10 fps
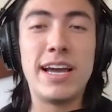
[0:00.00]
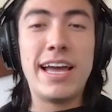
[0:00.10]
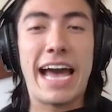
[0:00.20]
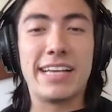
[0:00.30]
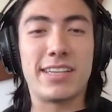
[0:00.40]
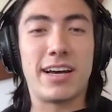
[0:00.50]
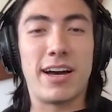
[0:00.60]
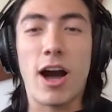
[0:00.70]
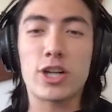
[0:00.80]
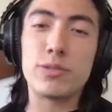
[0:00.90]
has an
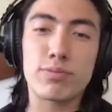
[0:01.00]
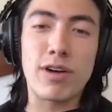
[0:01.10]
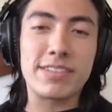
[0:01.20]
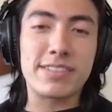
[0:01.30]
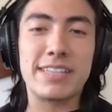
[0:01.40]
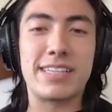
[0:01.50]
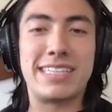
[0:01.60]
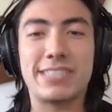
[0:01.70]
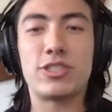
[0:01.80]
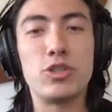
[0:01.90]
auction process that
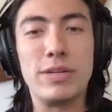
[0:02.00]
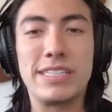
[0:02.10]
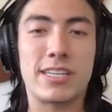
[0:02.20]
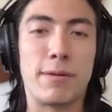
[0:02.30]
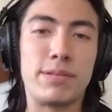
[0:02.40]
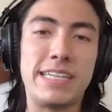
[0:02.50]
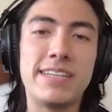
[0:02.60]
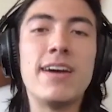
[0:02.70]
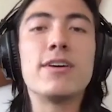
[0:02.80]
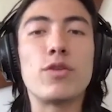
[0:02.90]
takes 2 weeks to complete.
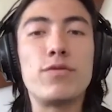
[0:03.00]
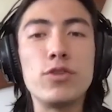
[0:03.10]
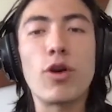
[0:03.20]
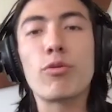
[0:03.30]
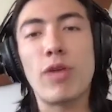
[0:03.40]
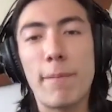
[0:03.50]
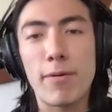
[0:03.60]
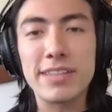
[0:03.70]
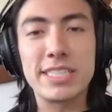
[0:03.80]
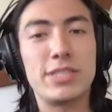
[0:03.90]
So if you go through that
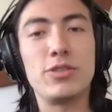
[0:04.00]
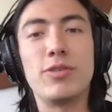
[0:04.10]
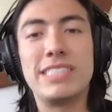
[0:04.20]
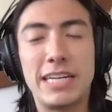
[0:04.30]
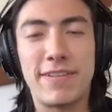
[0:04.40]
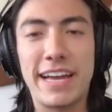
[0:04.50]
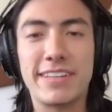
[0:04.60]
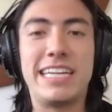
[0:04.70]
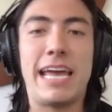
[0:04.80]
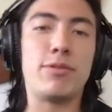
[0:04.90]
process, you identify a
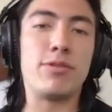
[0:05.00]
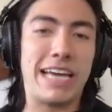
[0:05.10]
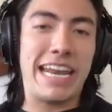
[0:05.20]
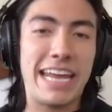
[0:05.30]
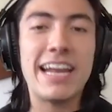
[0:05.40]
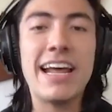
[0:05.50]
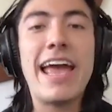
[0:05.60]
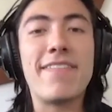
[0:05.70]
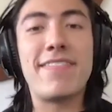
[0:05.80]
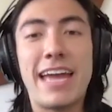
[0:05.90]
good name, you get it,
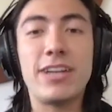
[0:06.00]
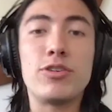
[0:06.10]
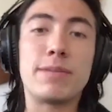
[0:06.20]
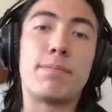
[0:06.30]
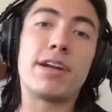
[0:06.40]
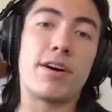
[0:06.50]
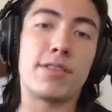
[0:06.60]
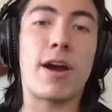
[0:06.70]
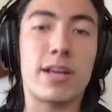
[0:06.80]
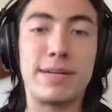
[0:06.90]
and then you can put it on the
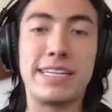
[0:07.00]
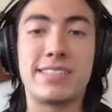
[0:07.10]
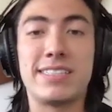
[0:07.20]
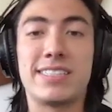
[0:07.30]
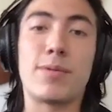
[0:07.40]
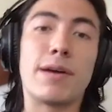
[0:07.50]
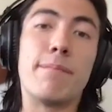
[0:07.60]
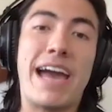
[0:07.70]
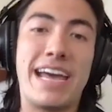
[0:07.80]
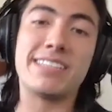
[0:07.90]
marketplace and someone can
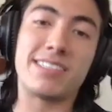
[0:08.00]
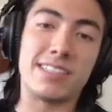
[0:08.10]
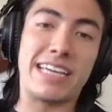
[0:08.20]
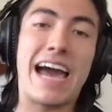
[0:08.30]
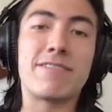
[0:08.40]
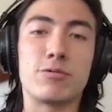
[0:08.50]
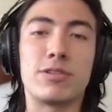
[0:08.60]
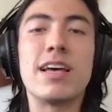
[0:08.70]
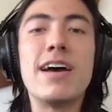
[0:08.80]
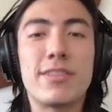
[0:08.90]
buy it instantly
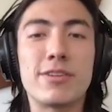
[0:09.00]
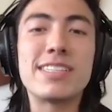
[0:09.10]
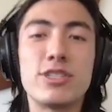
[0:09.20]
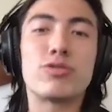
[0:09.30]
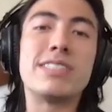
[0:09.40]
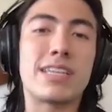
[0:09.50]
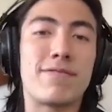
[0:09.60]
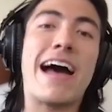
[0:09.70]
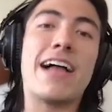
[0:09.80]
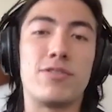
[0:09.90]
afterwards. There's intrinsic
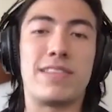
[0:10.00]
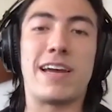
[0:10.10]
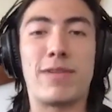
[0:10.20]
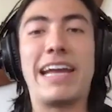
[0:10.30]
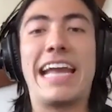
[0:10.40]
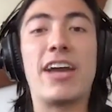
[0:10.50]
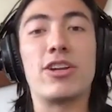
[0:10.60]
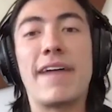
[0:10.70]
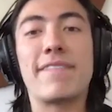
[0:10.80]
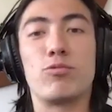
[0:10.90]
value there, right? Now you
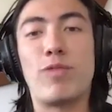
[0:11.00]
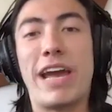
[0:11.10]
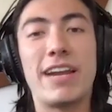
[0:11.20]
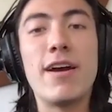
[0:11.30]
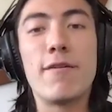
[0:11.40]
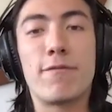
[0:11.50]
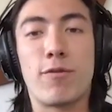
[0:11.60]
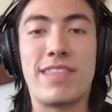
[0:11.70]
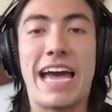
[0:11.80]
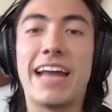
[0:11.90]
don't have to wait
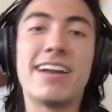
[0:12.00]
for that